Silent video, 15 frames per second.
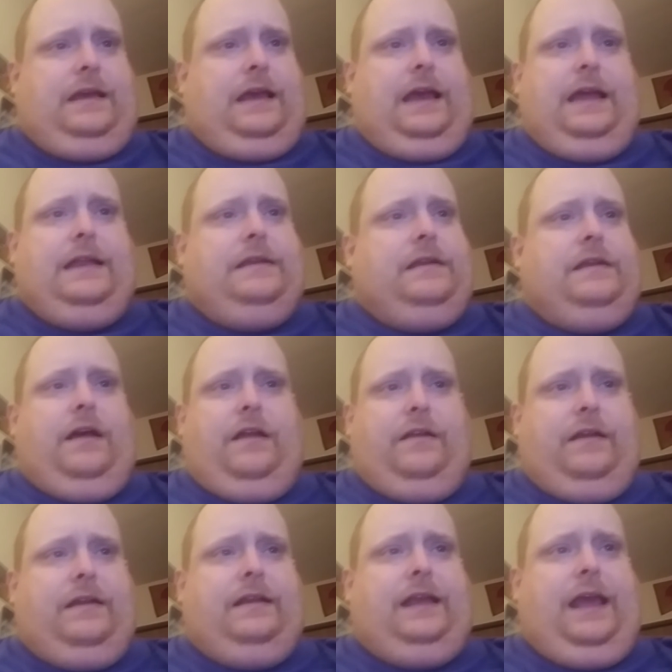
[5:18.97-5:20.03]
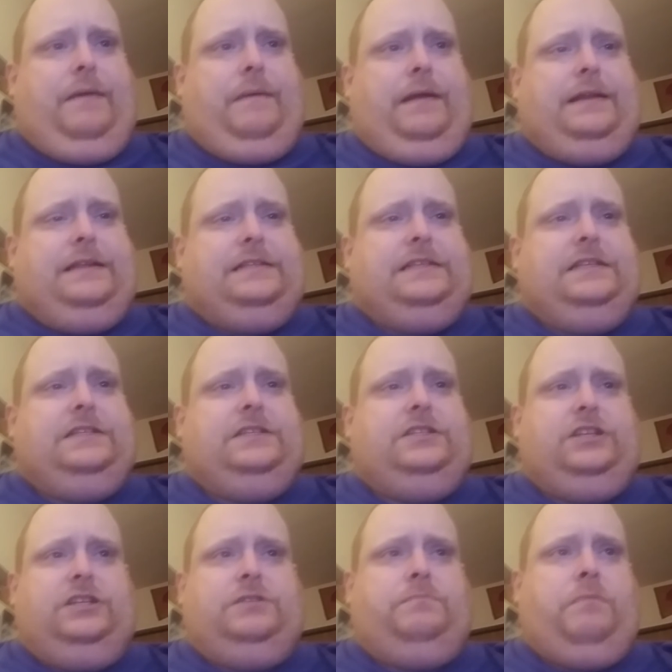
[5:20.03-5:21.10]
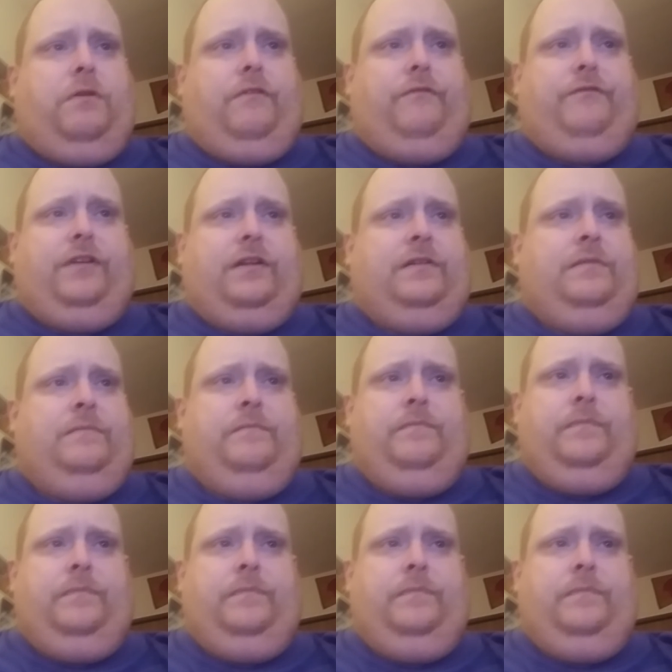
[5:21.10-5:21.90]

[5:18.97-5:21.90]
And another game like this is just perfect.